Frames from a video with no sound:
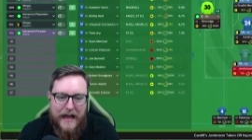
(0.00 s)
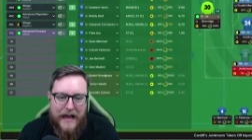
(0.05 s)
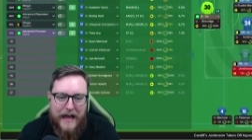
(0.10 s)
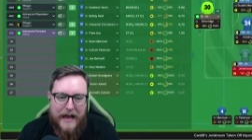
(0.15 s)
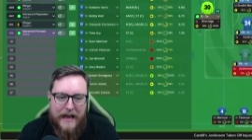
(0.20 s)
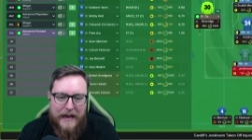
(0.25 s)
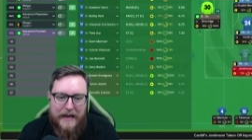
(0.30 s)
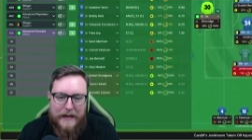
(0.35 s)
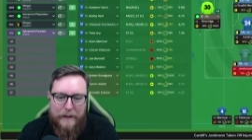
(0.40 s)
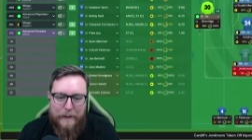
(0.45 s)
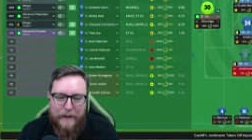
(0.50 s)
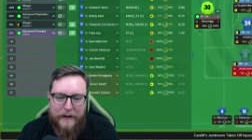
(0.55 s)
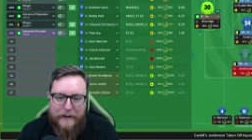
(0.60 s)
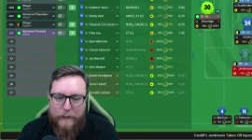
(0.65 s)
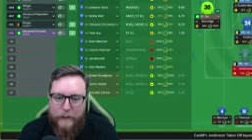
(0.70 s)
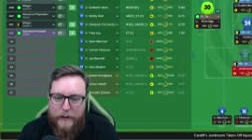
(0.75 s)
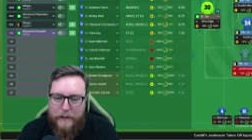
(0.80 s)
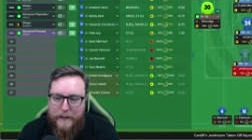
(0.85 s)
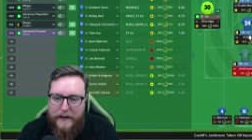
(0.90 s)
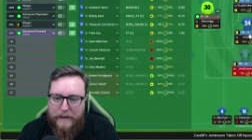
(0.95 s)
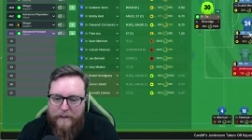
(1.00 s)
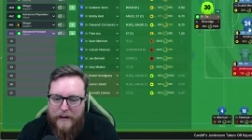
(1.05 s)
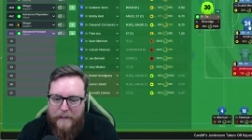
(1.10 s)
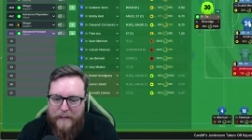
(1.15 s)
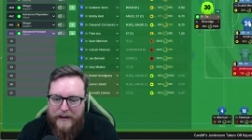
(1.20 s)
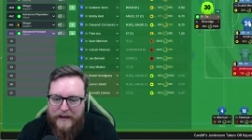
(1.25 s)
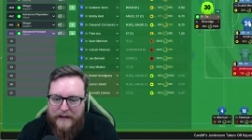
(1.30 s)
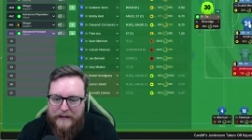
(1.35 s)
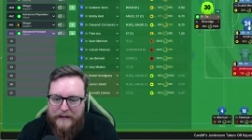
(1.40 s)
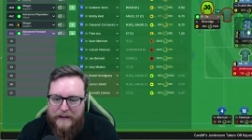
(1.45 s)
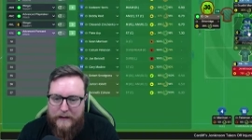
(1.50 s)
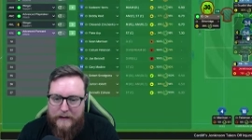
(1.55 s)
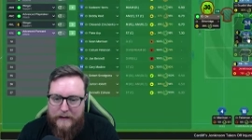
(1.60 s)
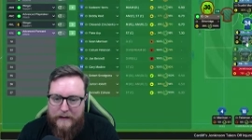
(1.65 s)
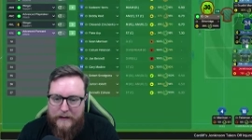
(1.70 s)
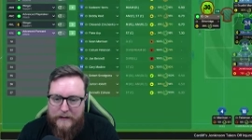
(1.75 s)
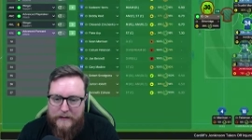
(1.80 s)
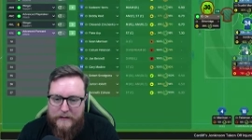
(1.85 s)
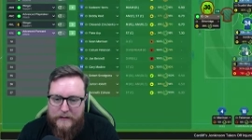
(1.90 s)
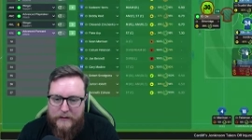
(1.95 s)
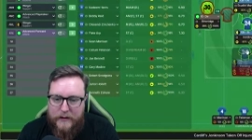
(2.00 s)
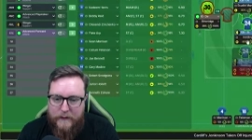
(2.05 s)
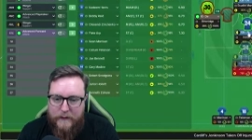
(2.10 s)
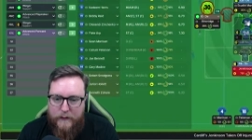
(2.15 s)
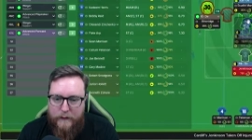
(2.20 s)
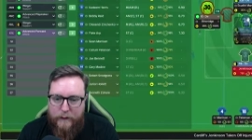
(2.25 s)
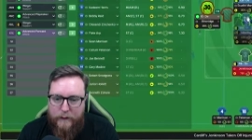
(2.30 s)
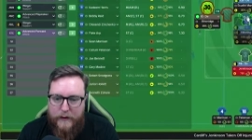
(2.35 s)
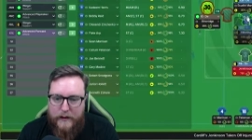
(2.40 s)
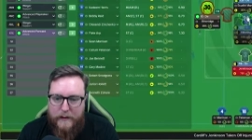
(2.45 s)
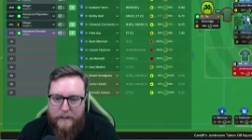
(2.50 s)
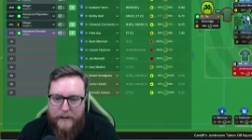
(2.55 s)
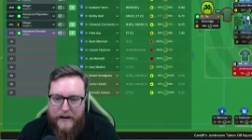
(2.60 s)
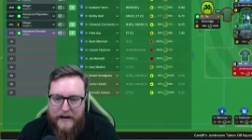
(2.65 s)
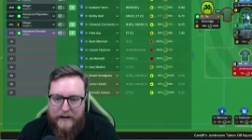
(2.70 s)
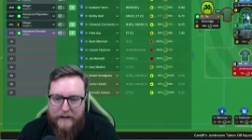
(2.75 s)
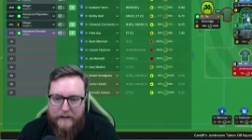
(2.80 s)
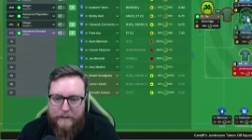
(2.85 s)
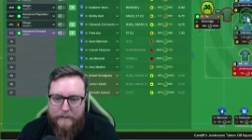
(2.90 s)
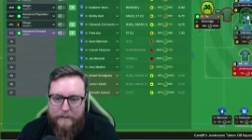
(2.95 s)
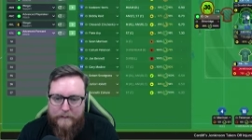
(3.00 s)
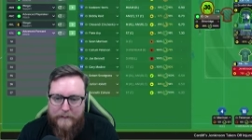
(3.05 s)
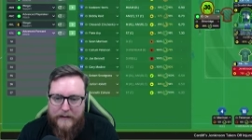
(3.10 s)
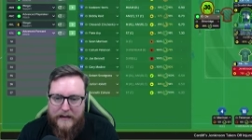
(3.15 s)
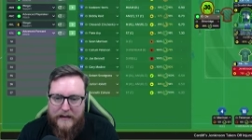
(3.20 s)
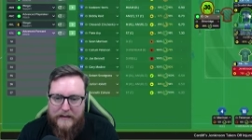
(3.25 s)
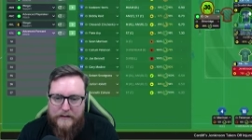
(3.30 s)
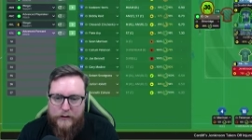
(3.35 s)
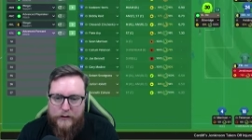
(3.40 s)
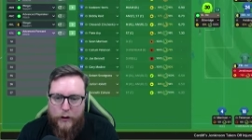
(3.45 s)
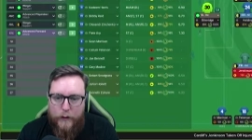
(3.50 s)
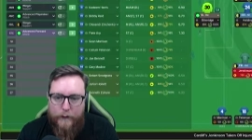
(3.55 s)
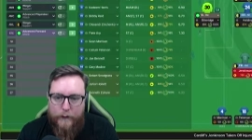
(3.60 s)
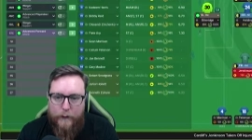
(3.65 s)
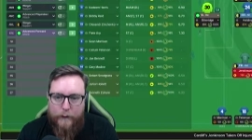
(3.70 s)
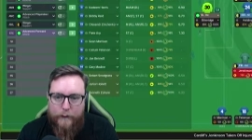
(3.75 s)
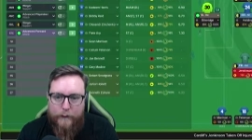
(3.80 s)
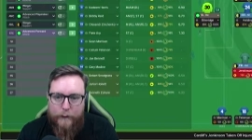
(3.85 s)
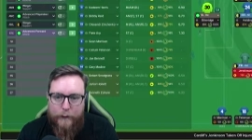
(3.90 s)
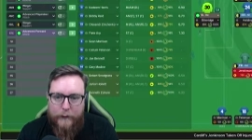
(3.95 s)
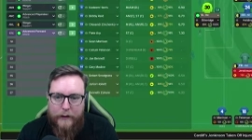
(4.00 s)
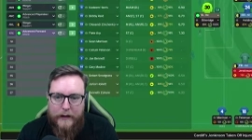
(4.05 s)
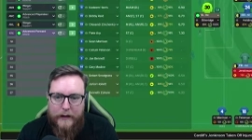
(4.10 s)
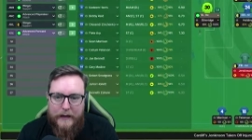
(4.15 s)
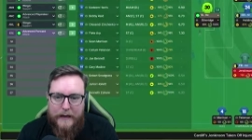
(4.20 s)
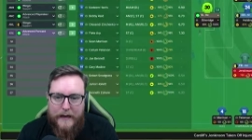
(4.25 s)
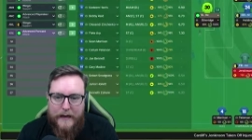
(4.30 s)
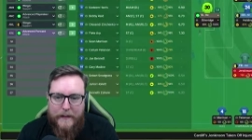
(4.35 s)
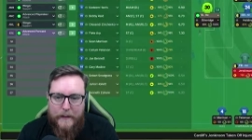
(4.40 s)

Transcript: want to play right back? Let's just go for free at the back. Let's go for free at the